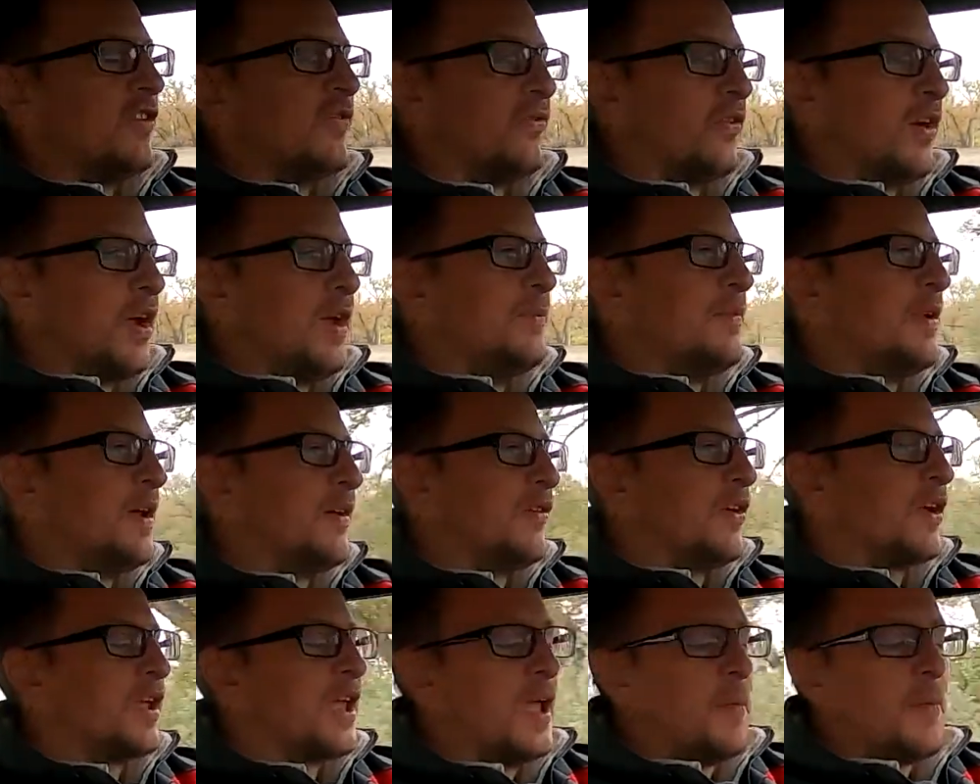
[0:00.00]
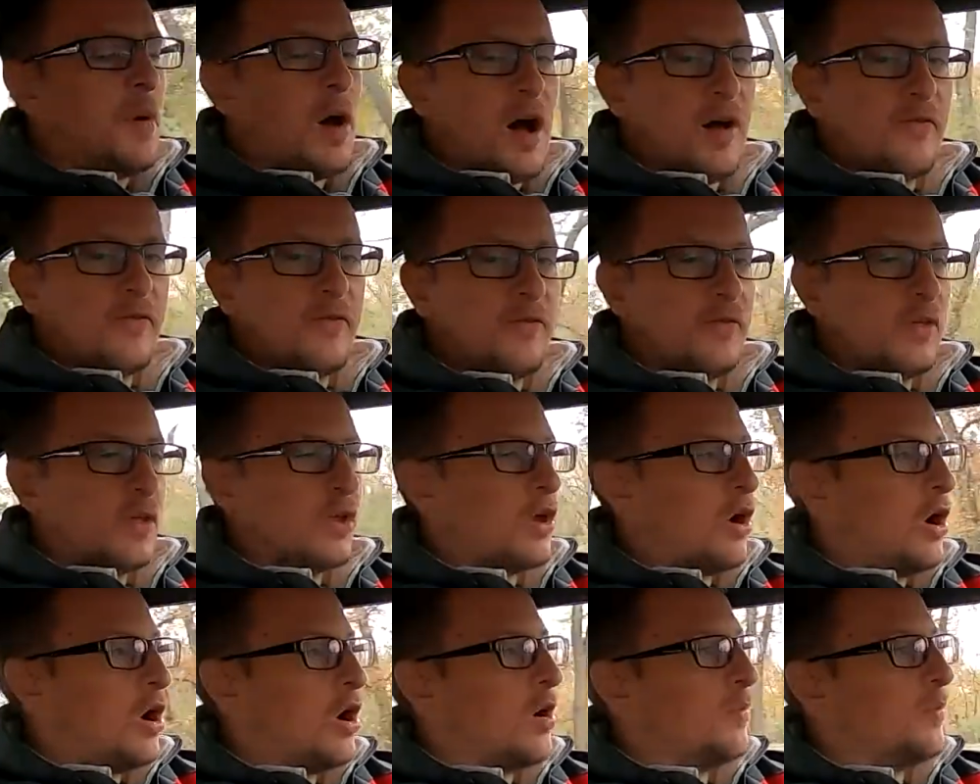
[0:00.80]
The frame never came off of the
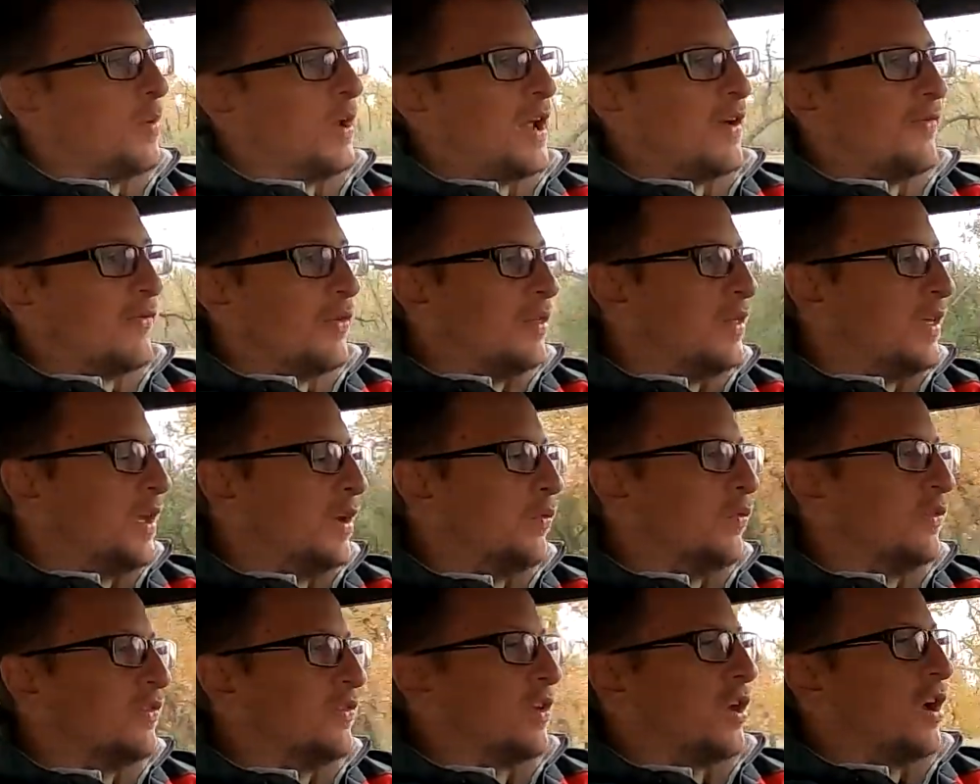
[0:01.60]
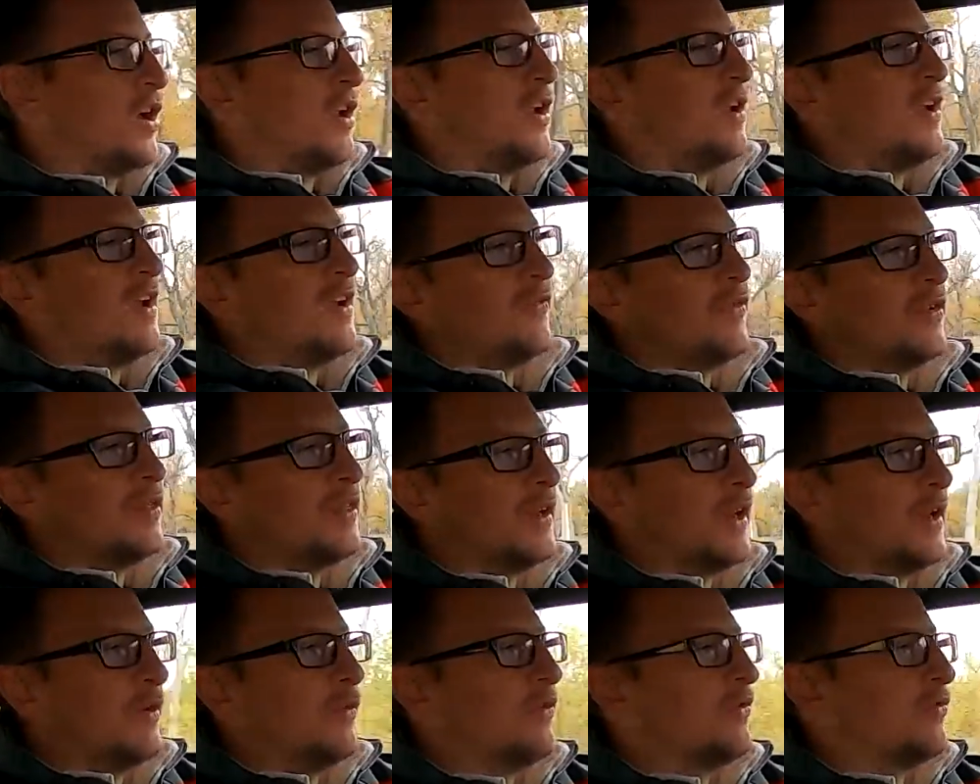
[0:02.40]
car, but everything was gutted,
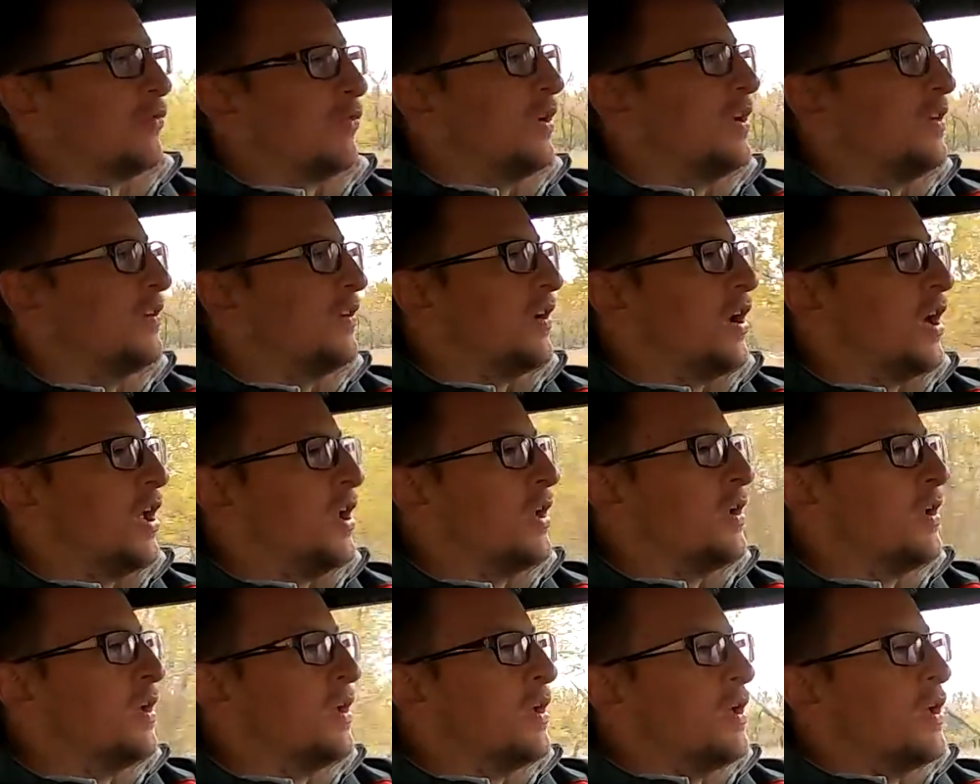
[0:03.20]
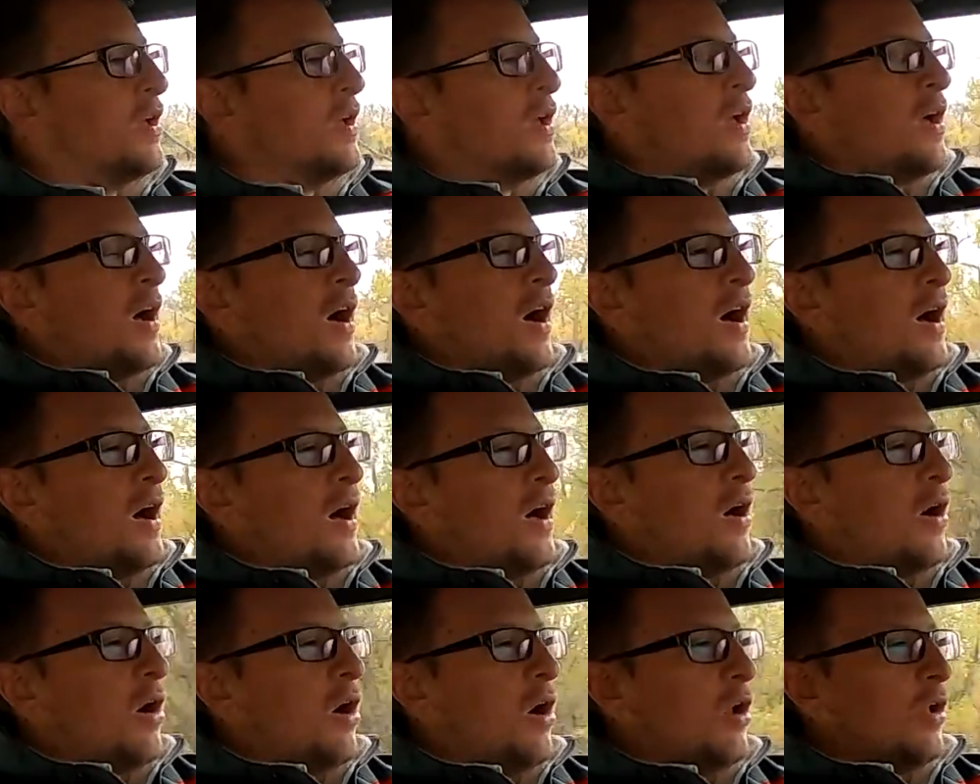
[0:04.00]
everything was redone.
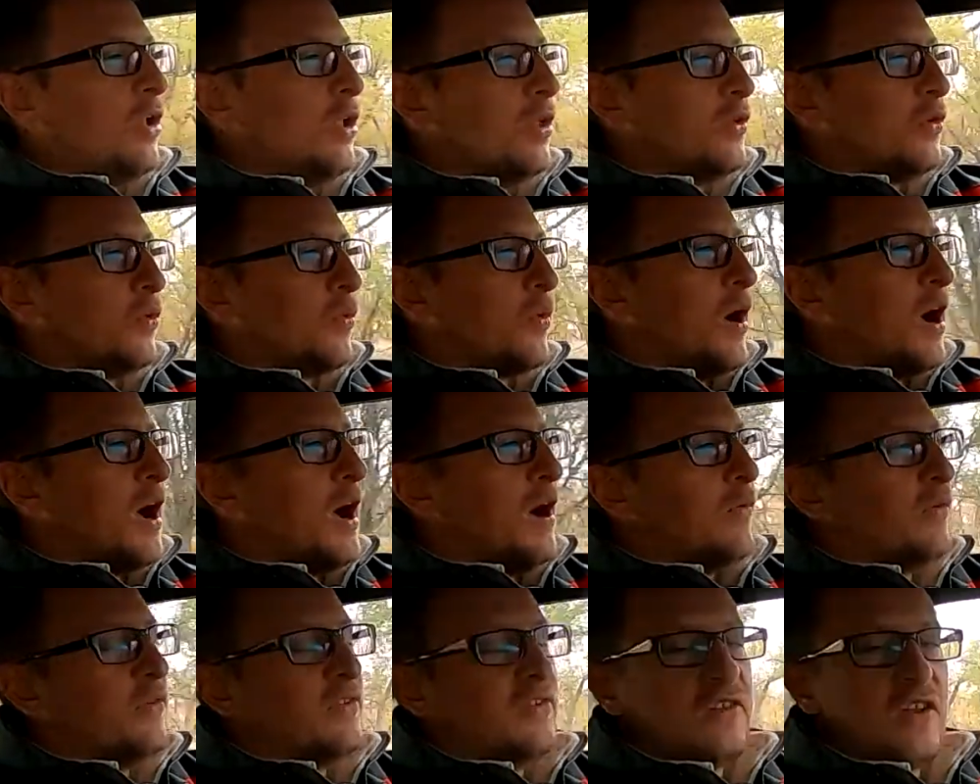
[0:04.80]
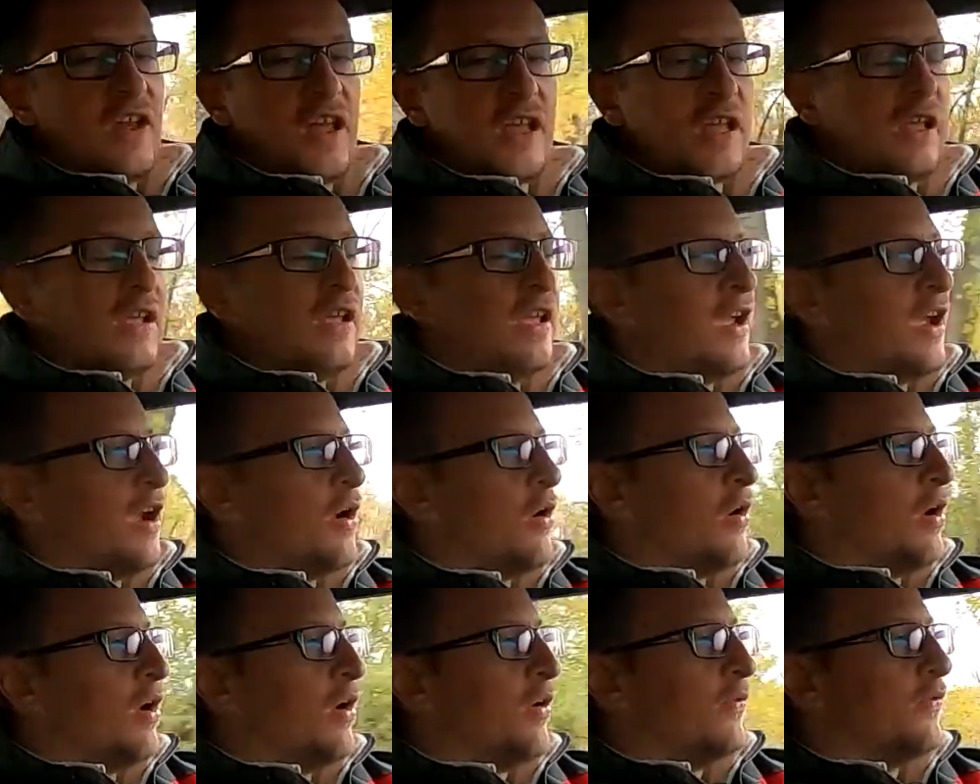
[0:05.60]
All of the rot was taken
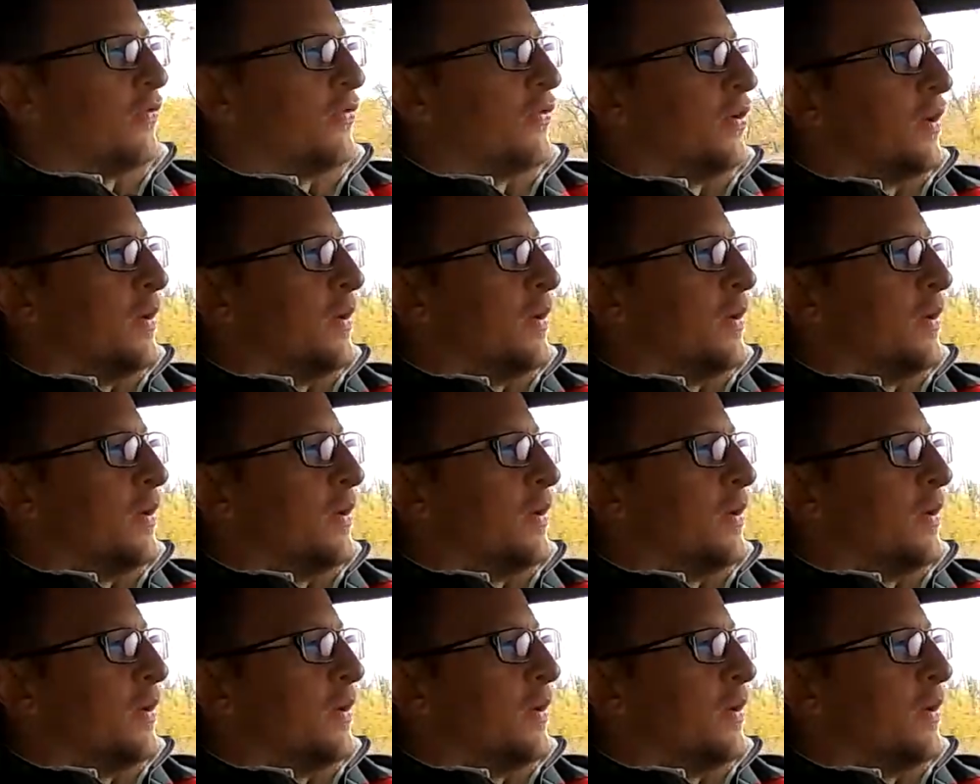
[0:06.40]
care of.